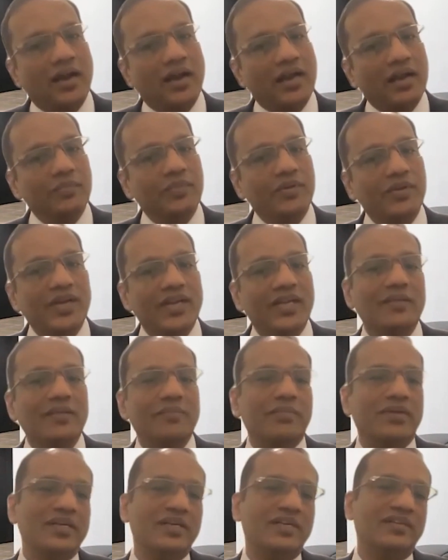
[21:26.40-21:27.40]
community
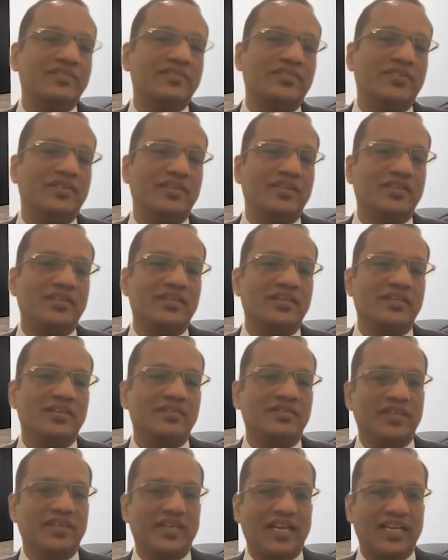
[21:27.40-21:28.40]
builder for
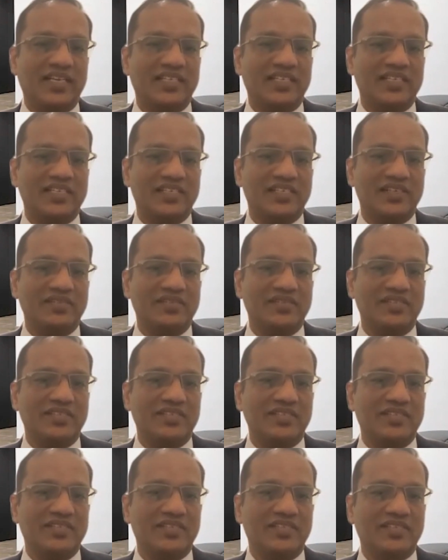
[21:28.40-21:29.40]
the financial
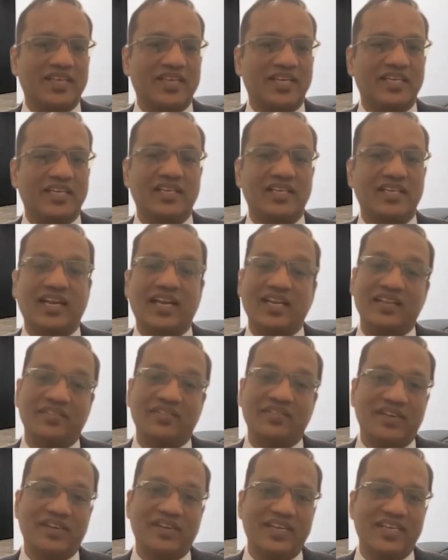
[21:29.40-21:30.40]
services sector and the
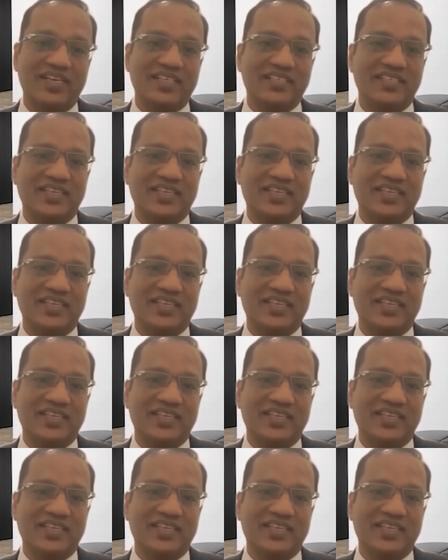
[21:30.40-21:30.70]
fintech